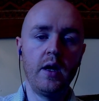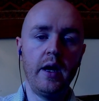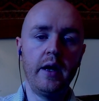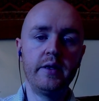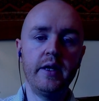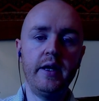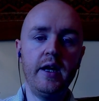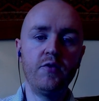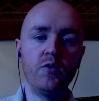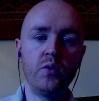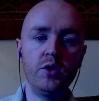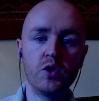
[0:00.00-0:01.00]
And then
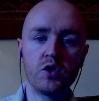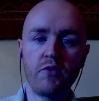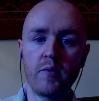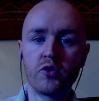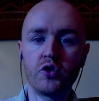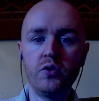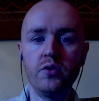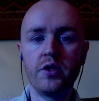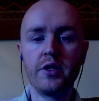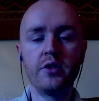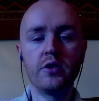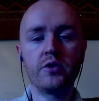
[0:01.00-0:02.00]
having windows of
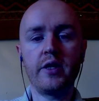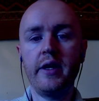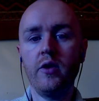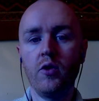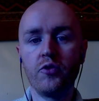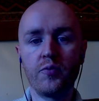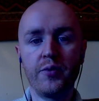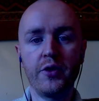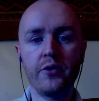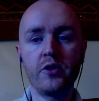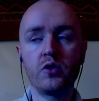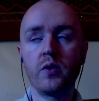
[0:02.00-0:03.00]
opportunity in your day, other
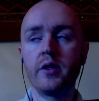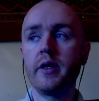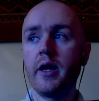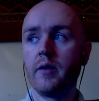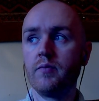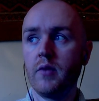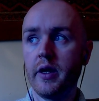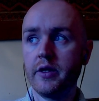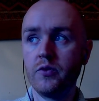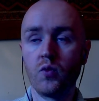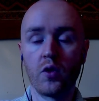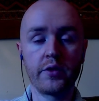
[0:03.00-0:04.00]
periods when, yeah, I
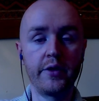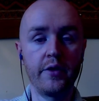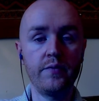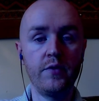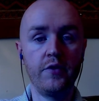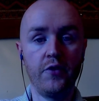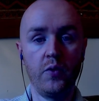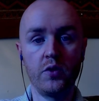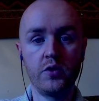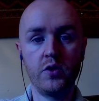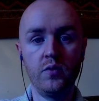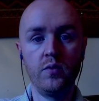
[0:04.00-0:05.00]
can work there if I
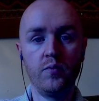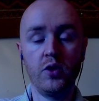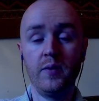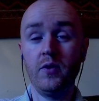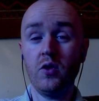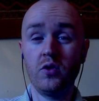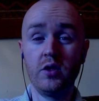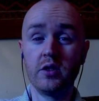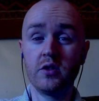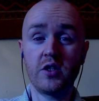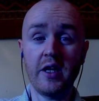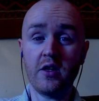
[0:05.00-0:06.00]
want to, but I'm not going
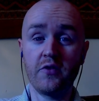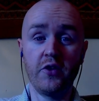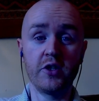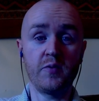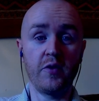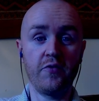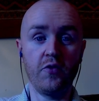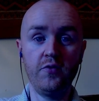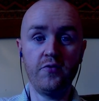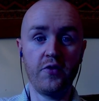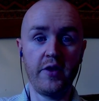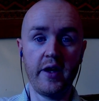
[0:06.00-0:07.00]
to sacrifice my
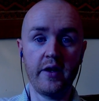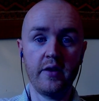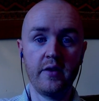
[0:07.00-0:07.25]
fun for that.